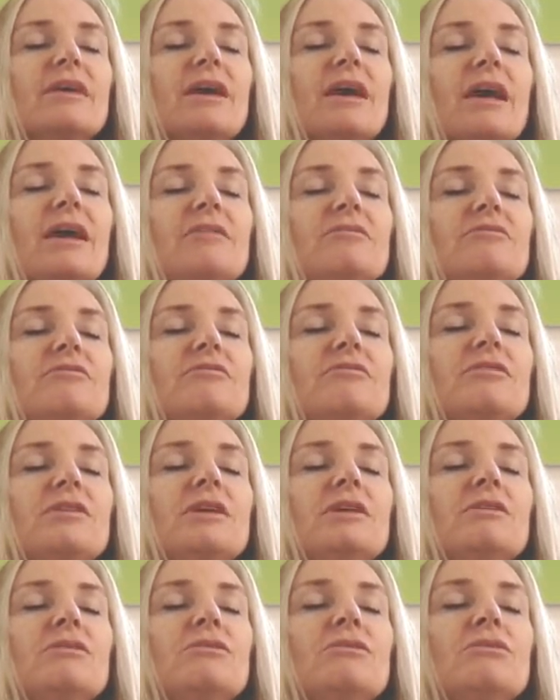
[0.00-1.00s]
And
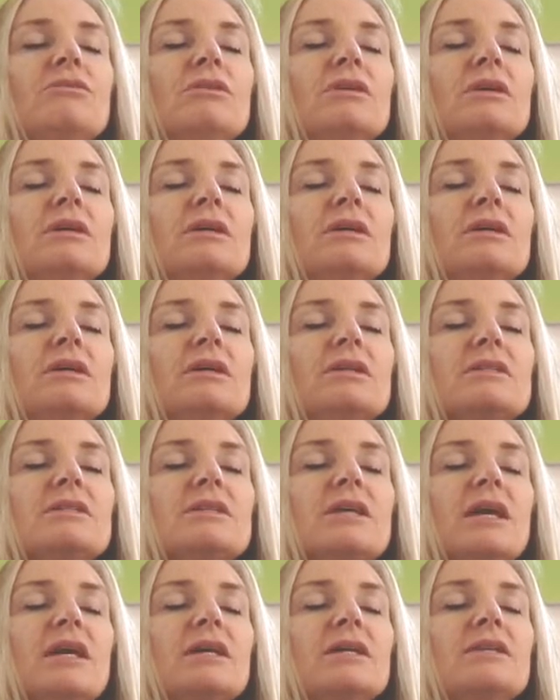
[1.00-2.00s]
feel,
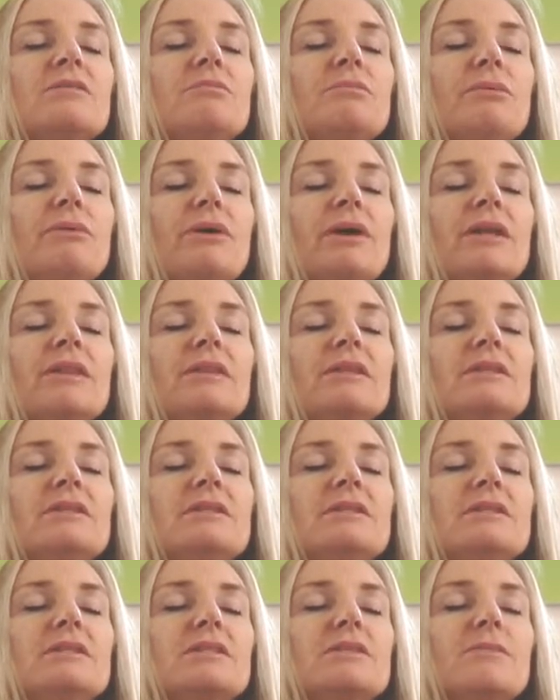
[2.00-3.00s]
take a breath in
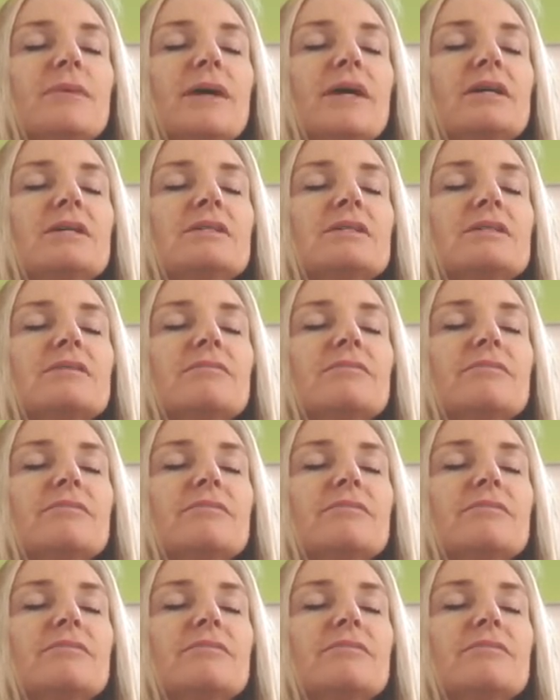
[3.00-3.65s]
the space